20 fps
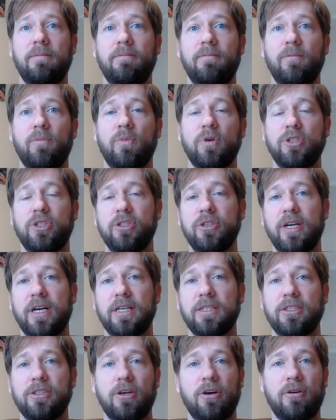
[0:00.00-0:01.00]
what you
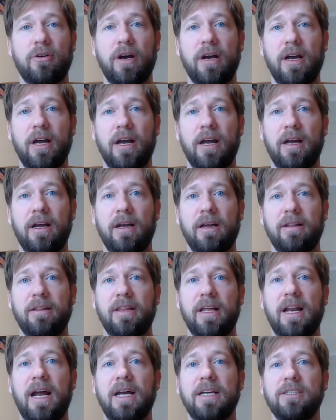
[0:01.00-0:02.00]
guys know
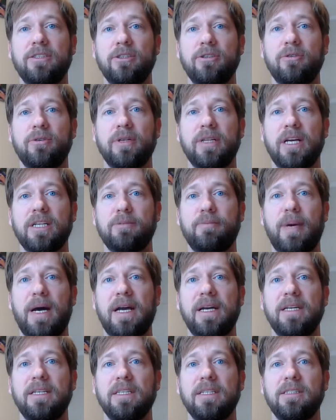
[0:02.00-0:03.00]
that I do, and that's
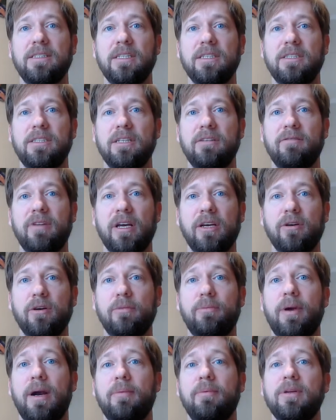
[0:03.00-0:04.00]
buying existing
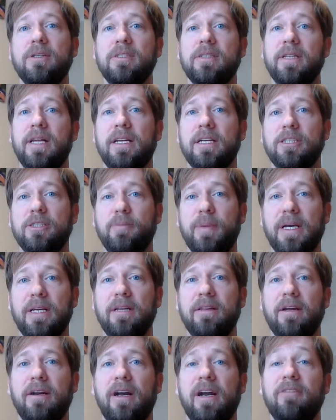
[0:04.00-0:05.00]
value-add properties and then
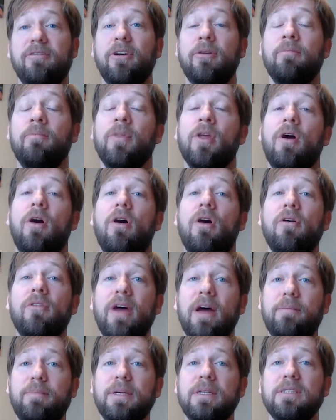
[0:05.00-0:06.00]
expanding thereafter. All
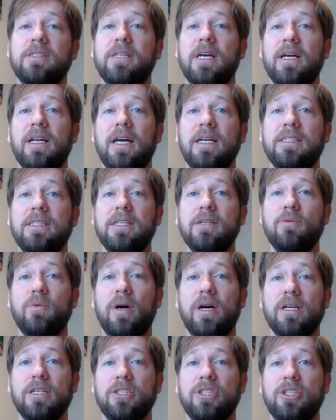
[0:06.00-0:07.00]
that being said, I did
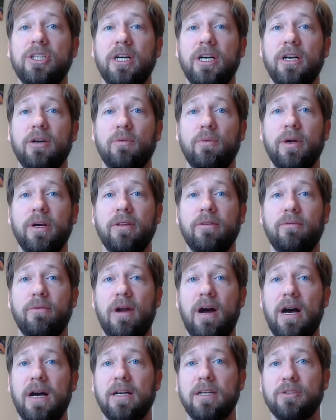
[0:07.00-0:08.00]
want to share with
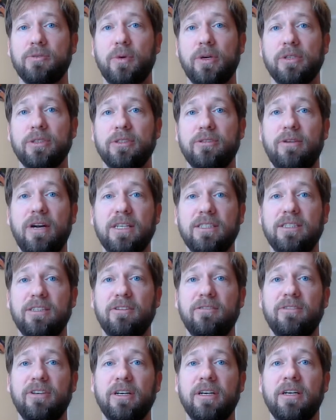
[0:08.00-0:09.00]
Ron, as well as the rest
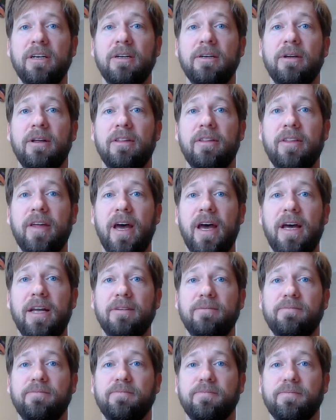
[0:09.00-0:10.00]
of you,
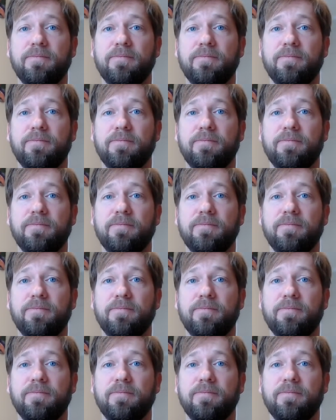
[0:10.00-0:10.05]
that